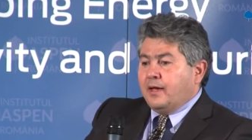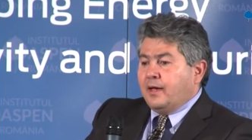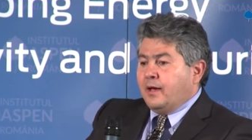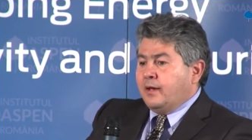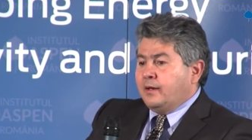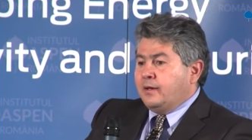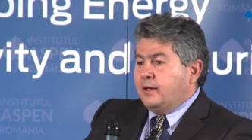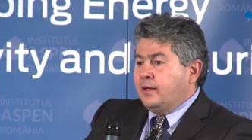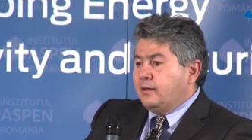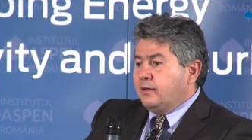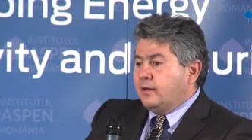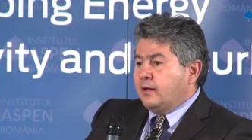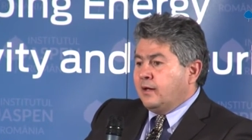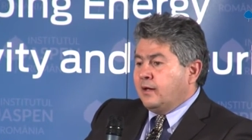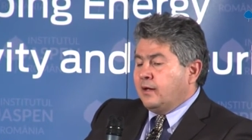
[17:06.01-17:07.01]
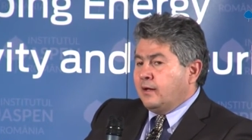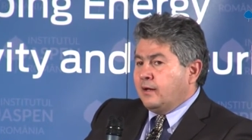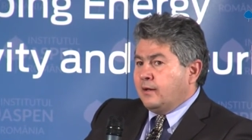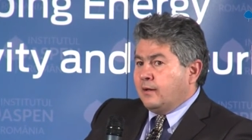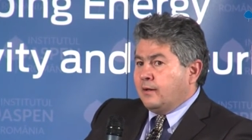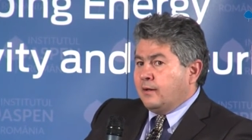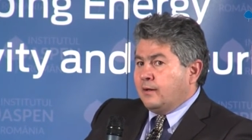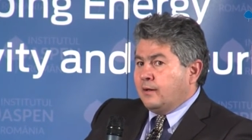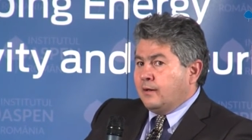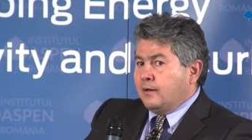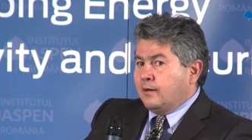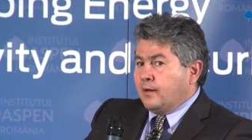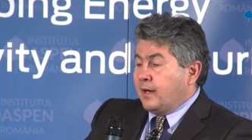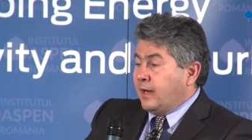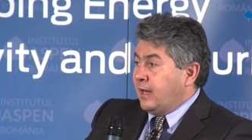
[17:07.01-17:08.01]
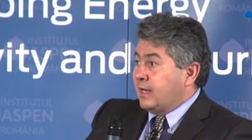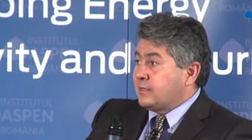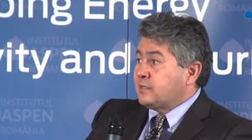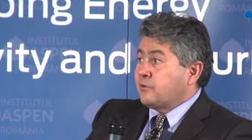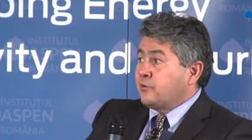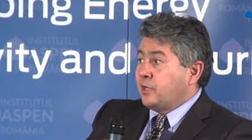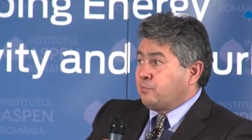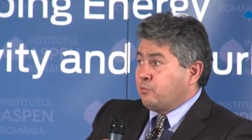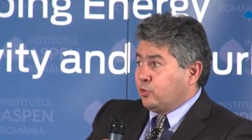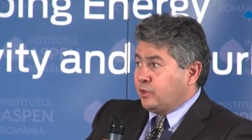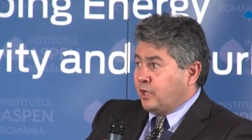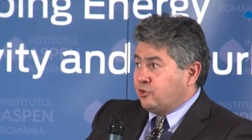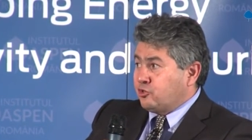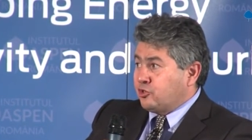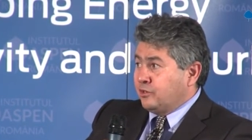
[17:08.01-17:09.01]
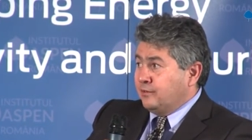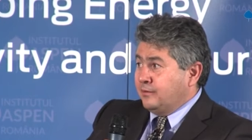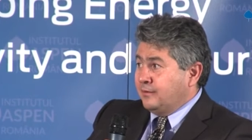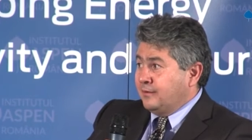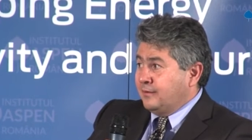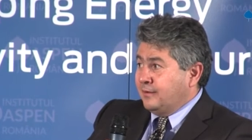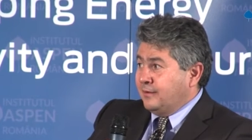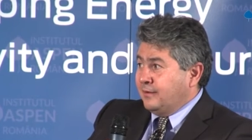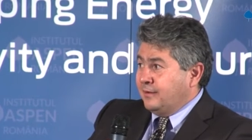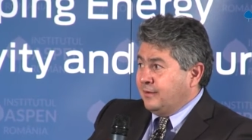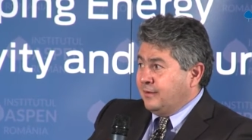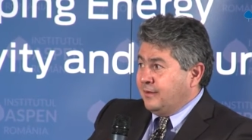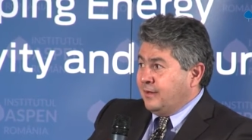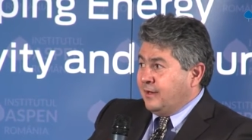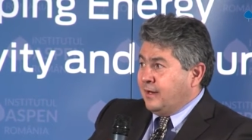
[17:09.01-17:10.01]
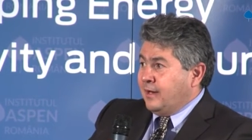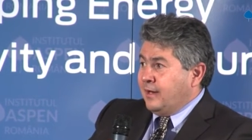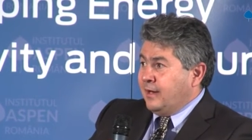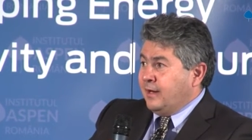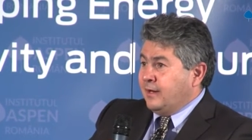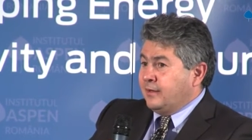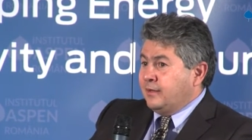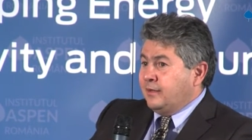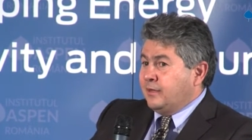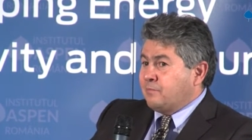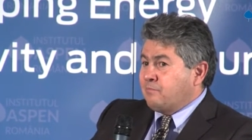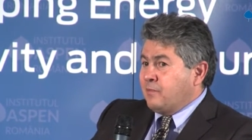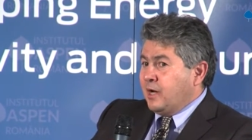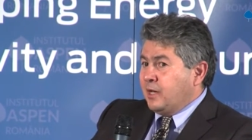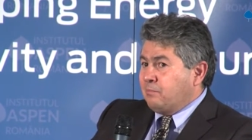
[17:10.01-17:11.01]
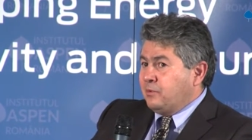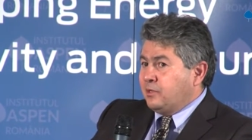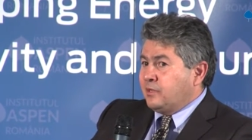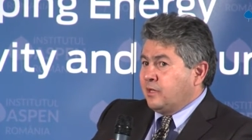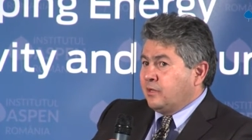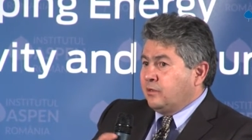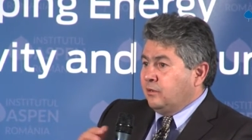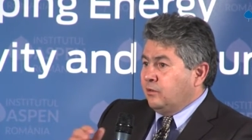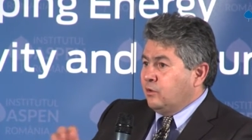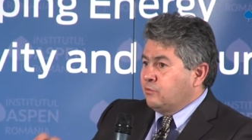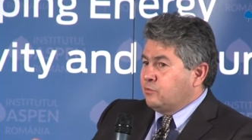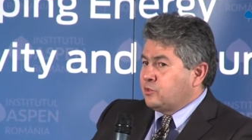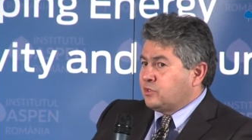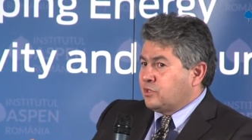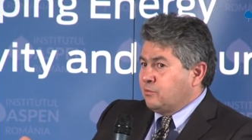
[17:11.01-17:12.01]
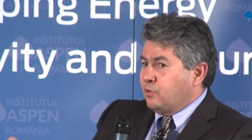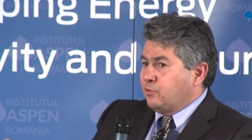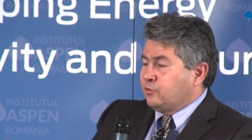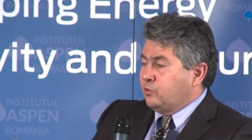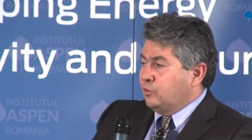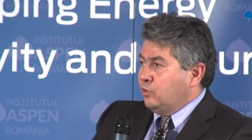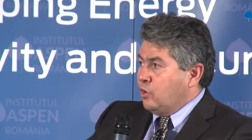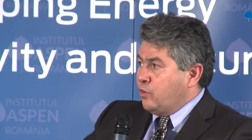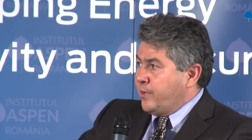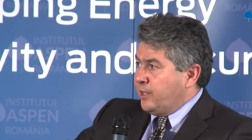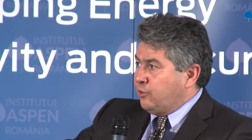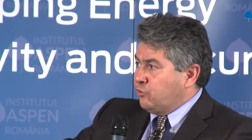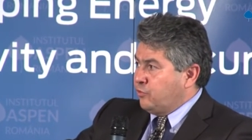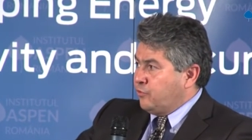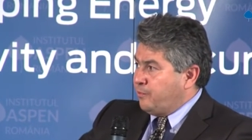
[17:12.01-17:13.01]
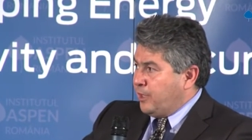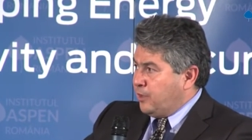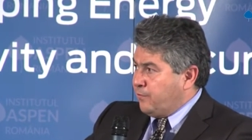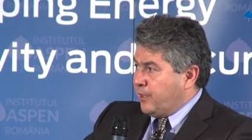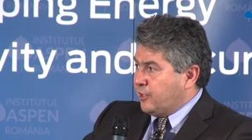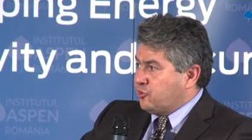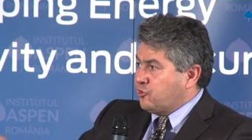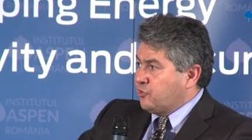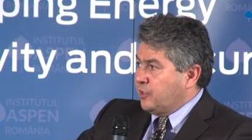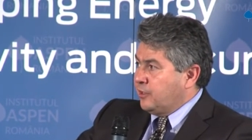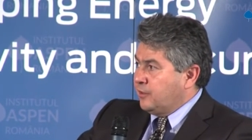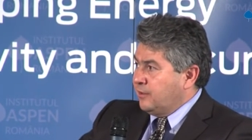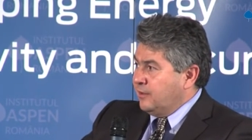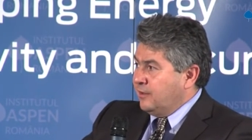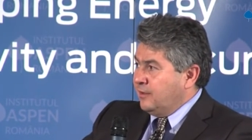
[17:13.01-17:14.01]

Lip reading: And India has a great potential, and it might be taking over some of the low end of manufacturing